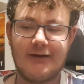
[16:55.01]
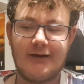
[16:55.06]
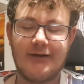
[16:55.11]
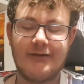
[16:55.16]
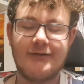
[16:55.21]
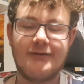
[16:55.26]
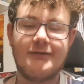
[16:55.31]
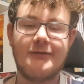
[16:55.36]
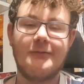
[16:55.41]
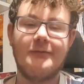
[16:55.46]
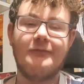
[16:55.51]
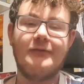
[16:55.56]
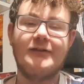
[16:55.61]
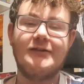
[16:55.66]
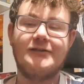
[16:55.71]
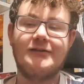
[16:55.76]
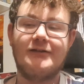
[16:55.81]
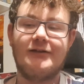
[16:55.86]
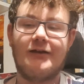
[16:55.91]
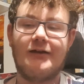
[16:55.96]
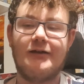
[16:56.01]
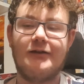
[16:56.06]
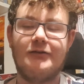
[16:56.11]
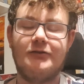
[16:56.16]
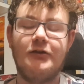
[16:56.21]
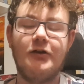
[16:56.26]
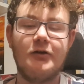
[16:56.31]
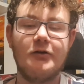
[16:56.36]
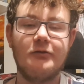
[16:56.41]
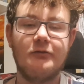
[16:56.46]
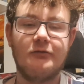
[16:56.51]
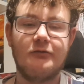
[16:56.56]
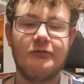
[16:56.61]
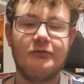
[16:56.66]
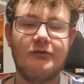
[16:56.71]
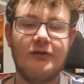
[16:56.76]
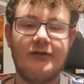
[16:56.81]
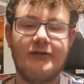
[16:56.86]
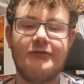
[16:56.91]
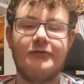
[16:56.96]
And so eventually, like, no,
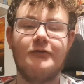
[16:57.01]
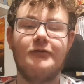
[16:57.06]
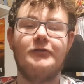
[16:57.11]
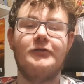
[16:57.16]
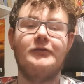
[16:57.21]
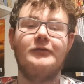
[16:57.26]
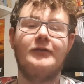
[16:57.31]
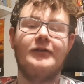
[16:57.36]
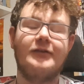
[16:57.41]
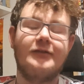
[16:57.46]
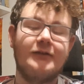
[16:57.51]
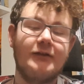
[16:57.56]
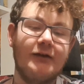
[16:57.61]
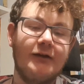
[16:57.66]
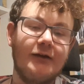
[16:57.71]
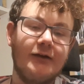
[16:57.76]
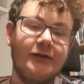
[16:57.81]
let's not do this.